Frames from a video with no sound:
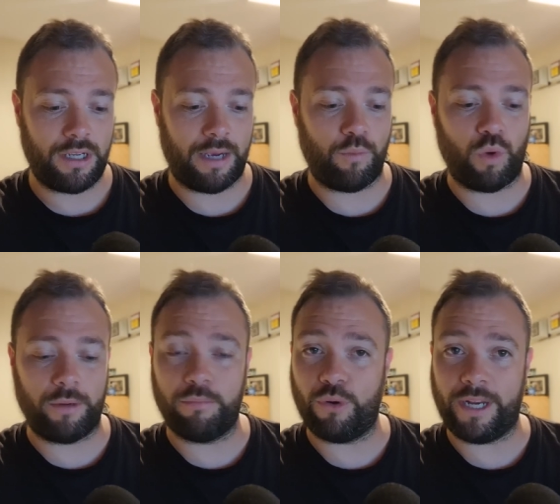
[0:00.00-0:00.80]
and
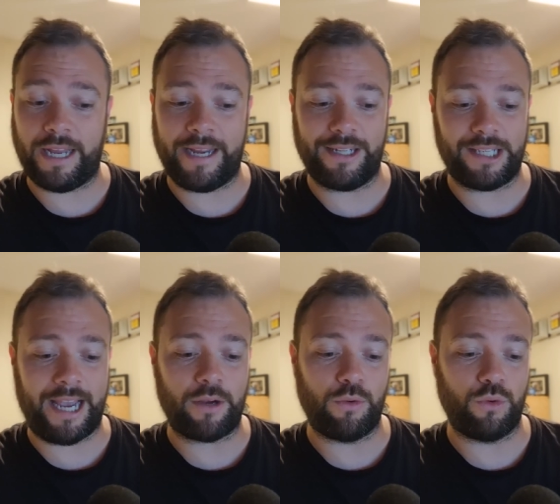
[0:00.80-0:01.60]
1.8
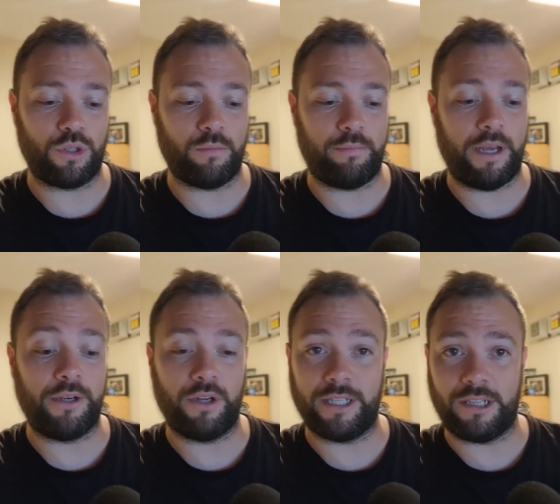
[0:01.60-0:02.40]
tackles per
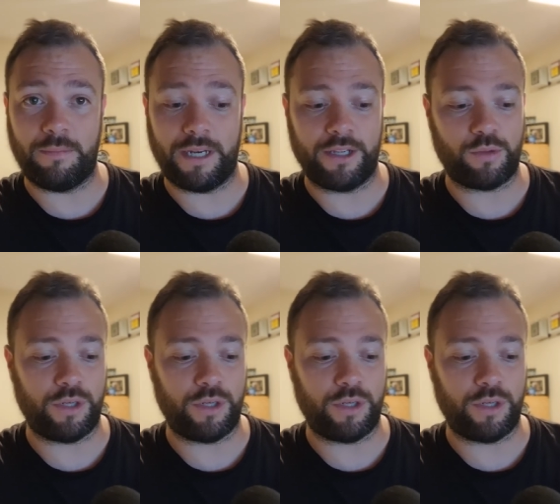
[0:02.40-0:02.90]
90 minutes,